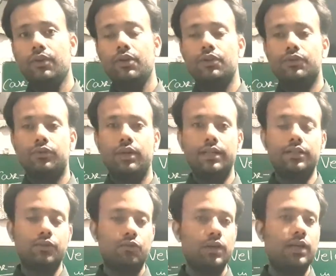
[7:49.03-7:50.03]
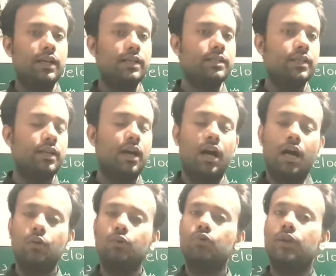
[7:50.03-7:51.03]
So let's quickly see
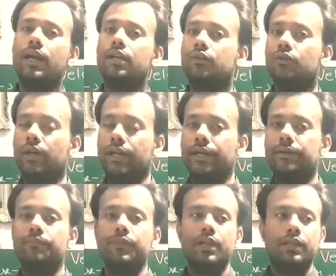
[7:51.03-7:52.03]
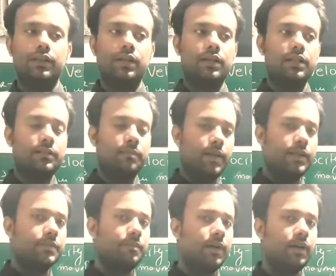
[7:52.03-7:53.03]
how to calculate the
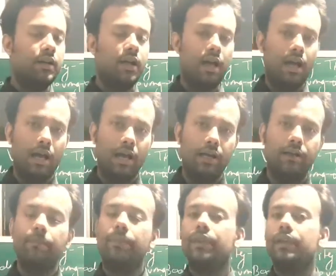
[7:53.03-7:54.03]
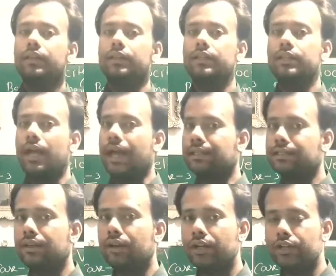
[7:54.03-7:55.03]
displacement and the
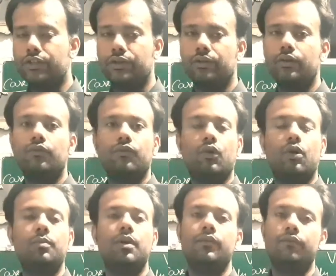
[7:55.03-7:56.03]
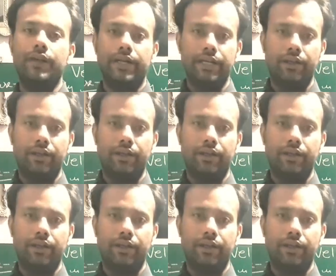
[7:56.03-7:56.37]
acceleration from VT